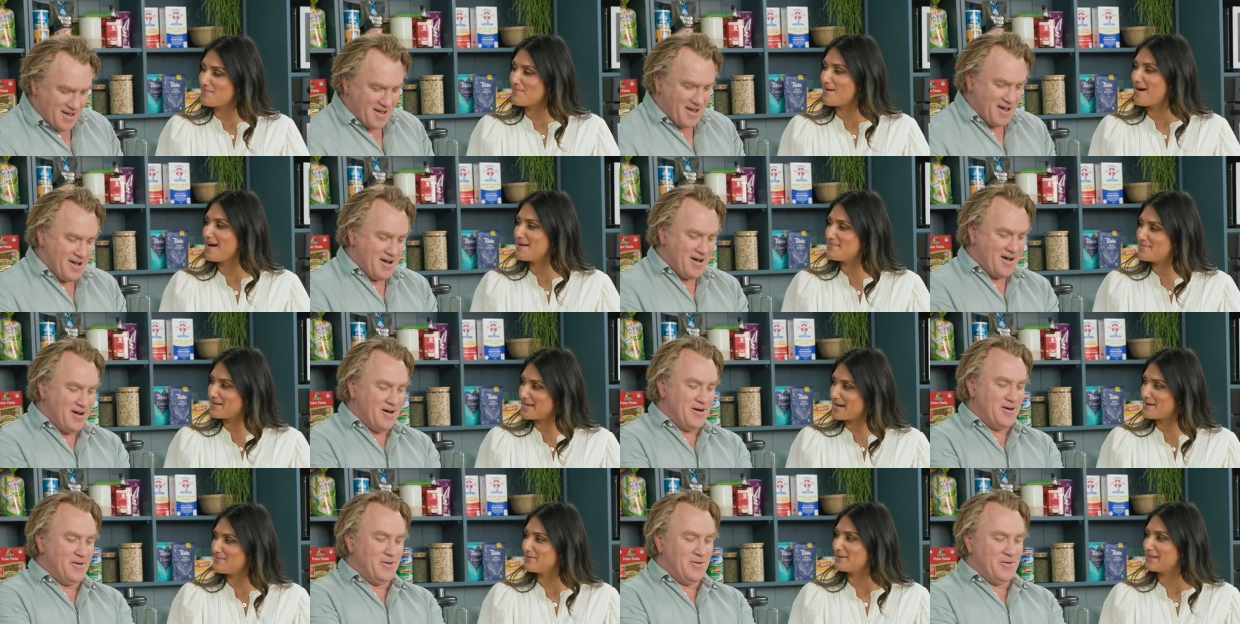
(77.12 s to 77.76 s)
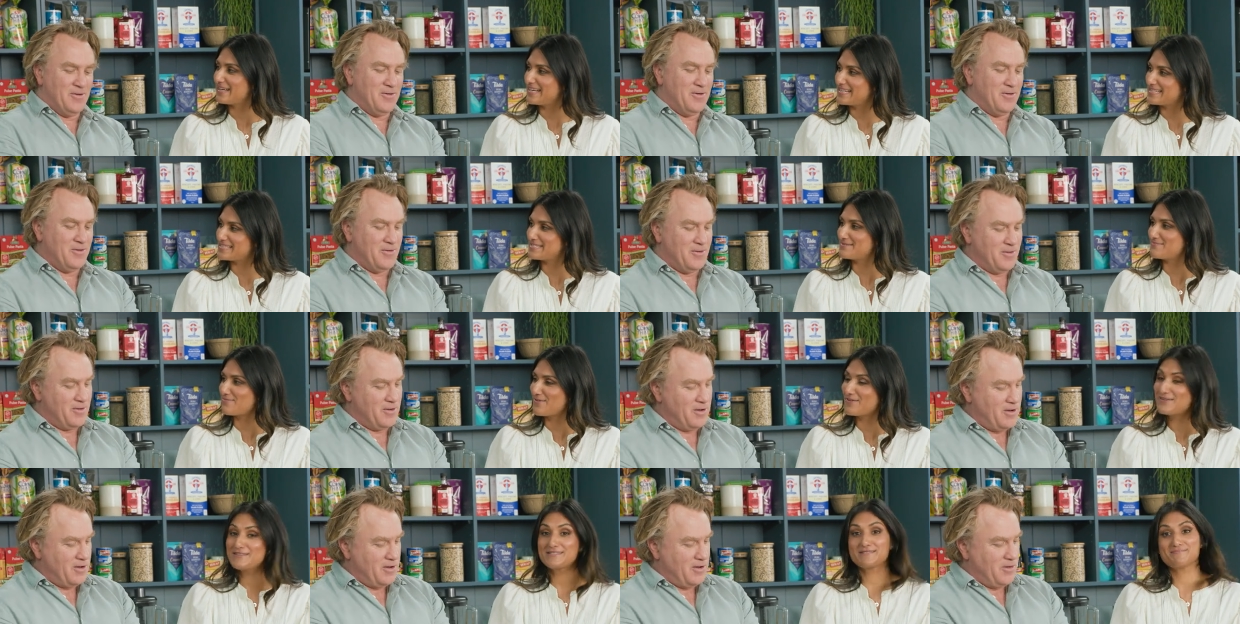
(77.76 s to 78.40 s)
Speaker 1: you might be able to get some
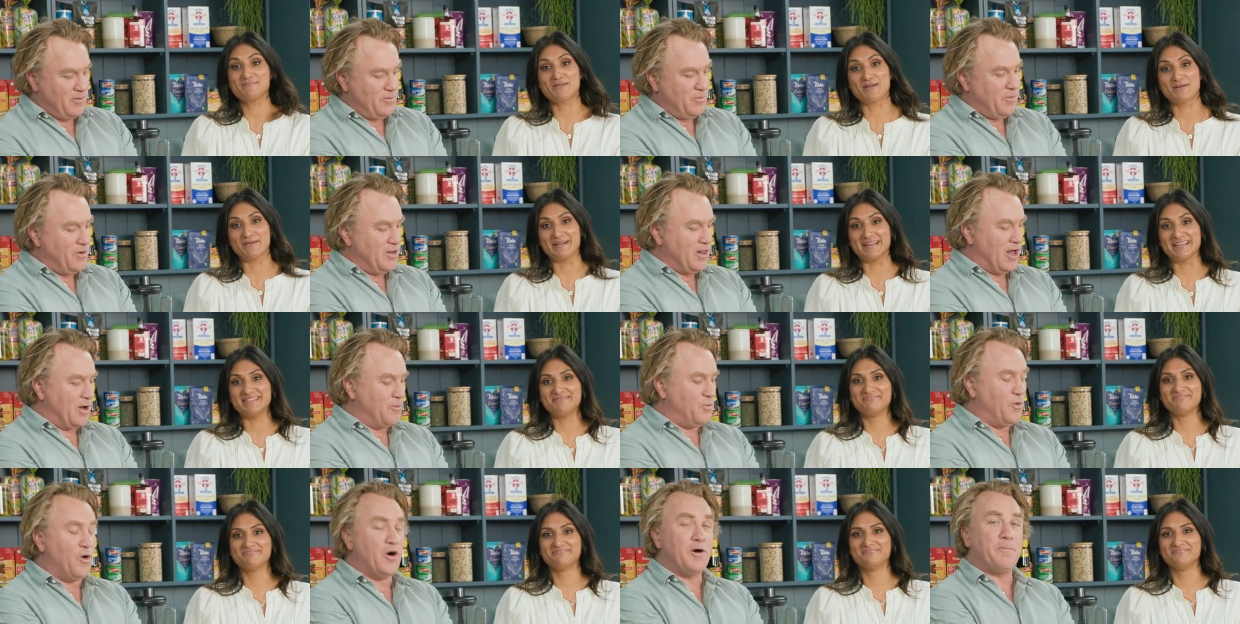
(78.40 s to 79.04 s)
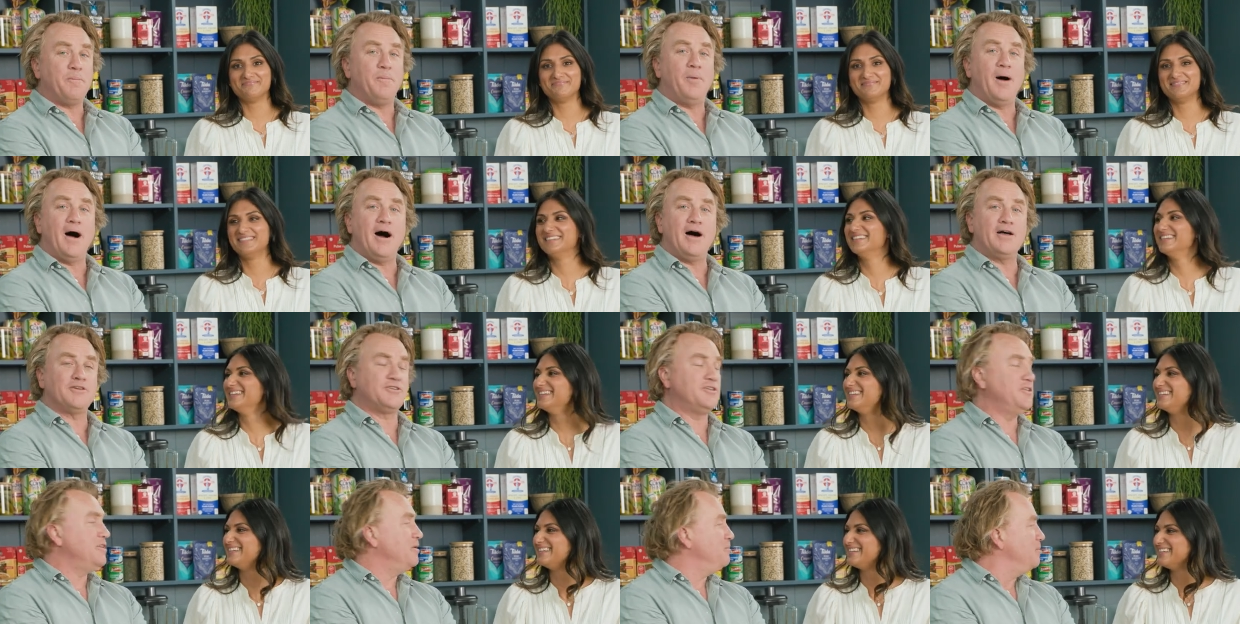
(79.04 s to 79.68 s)
rosemary. Well, I
Speaker 2: walk
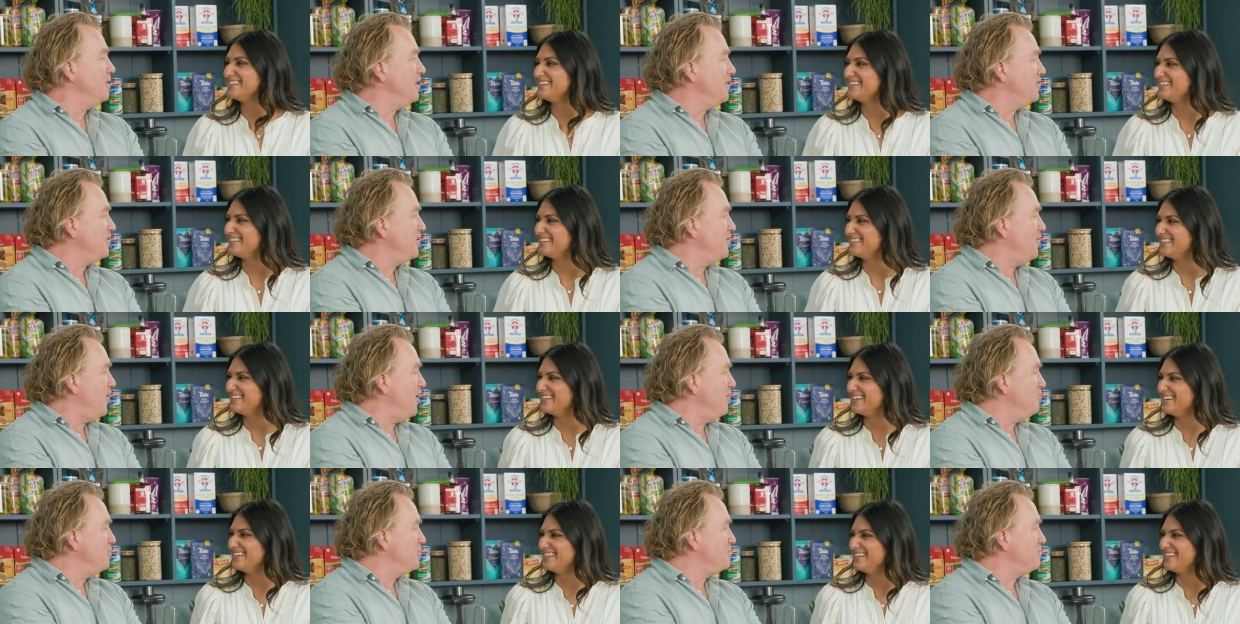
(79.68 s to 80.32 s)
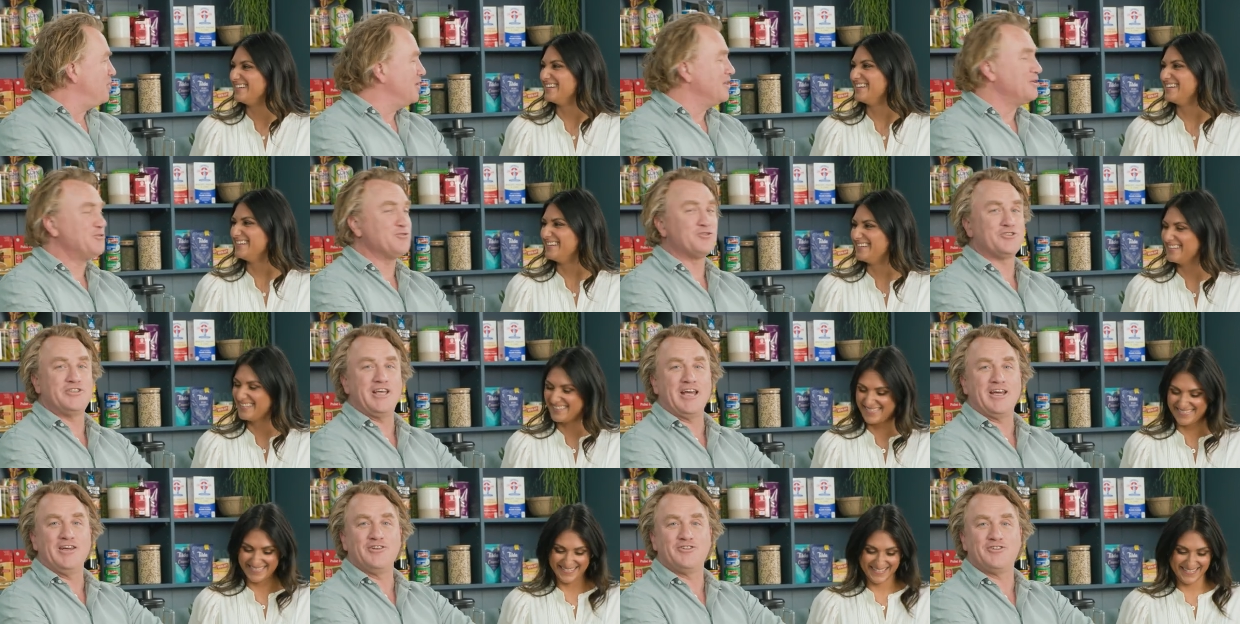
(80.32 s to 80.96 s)
past in the middle of the night with my little
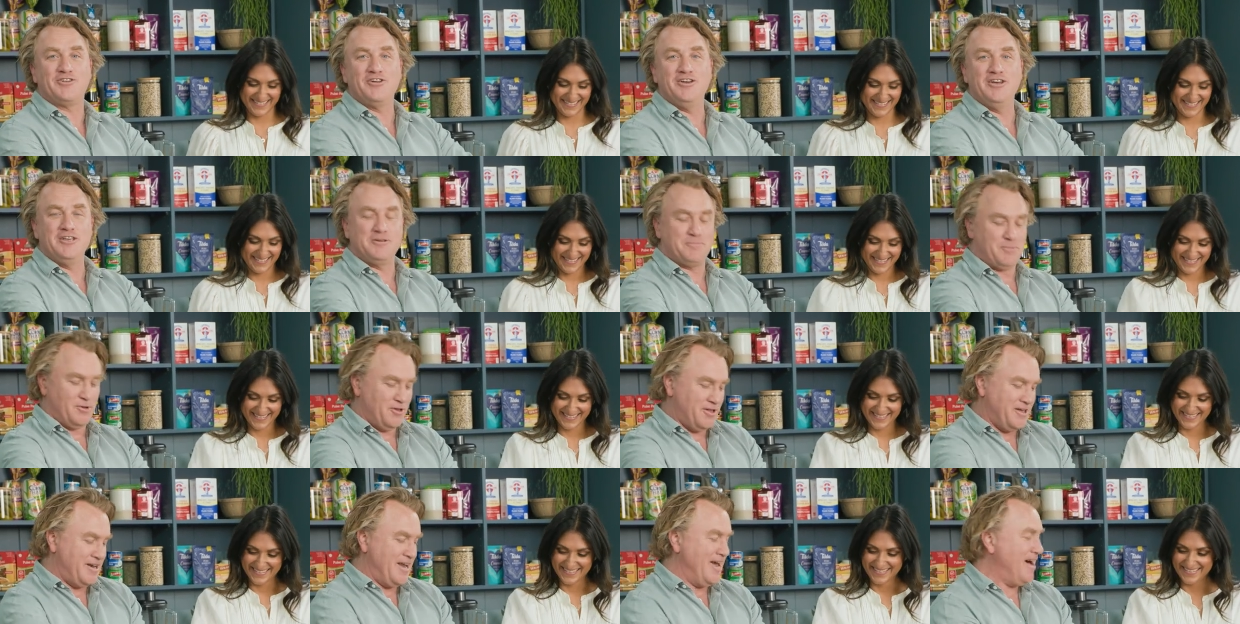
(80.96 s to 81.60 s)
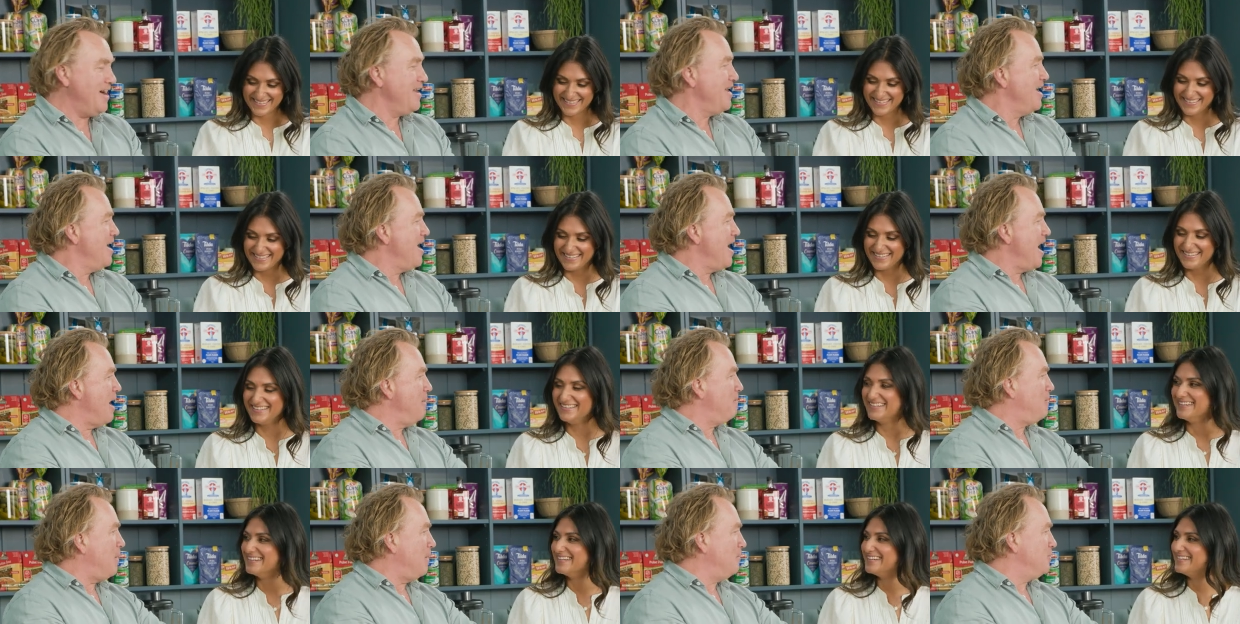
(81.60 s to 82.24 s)
secateurs, pull it out
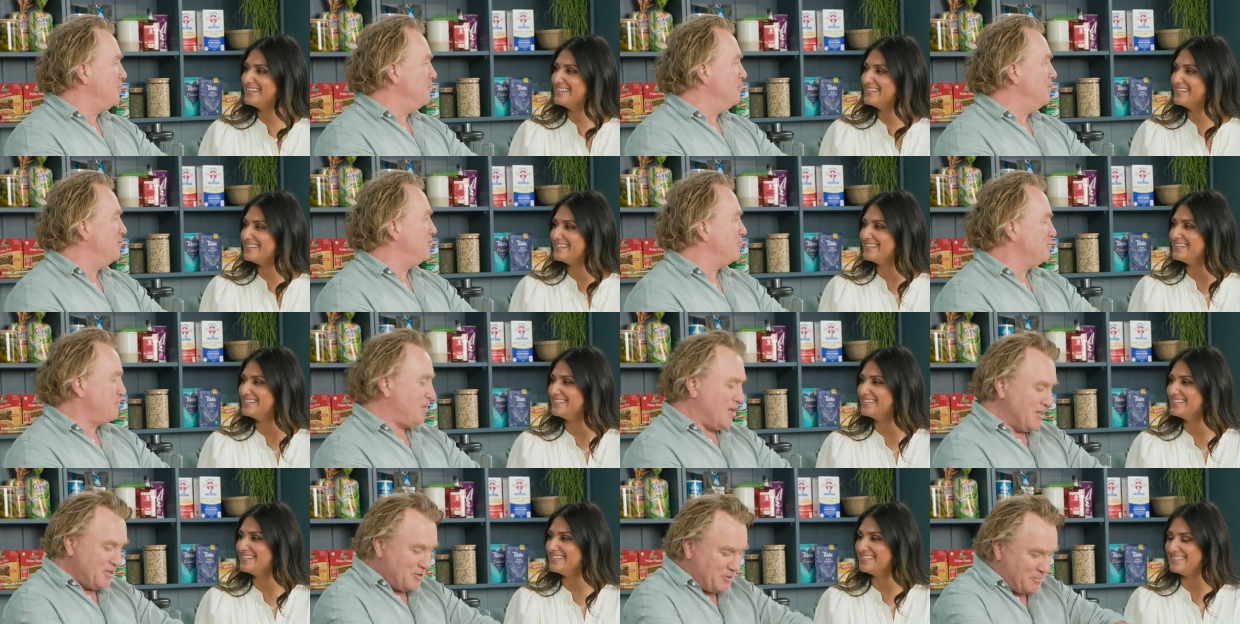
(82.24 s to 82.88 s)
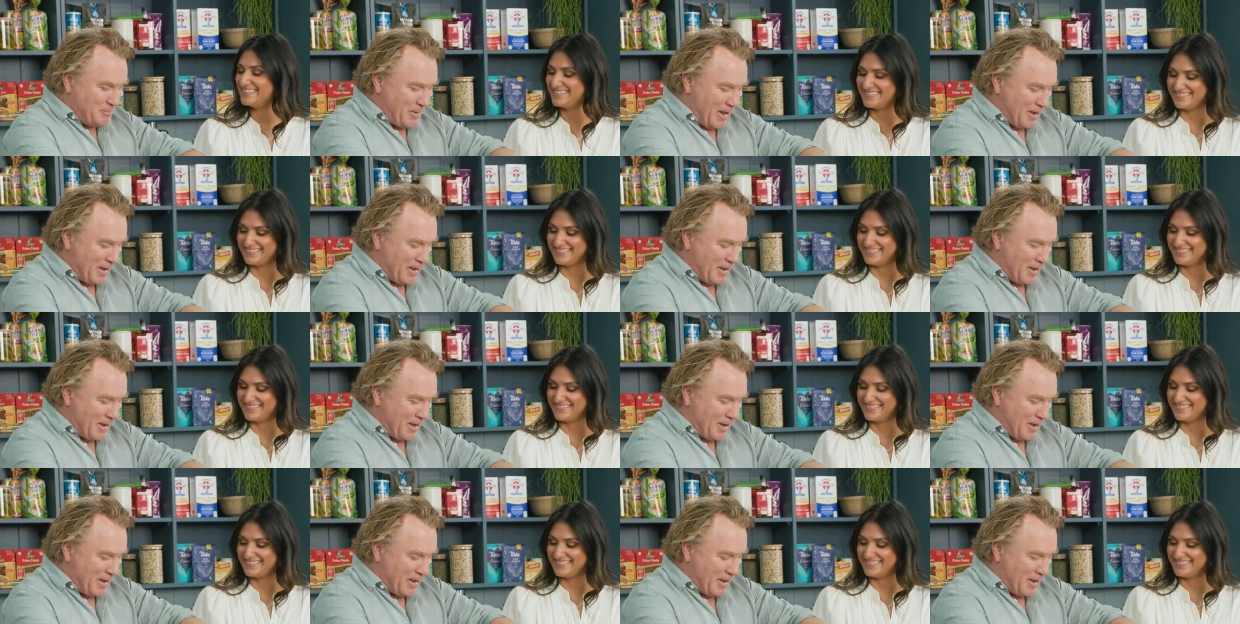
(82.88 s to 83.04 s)
and pop them into my little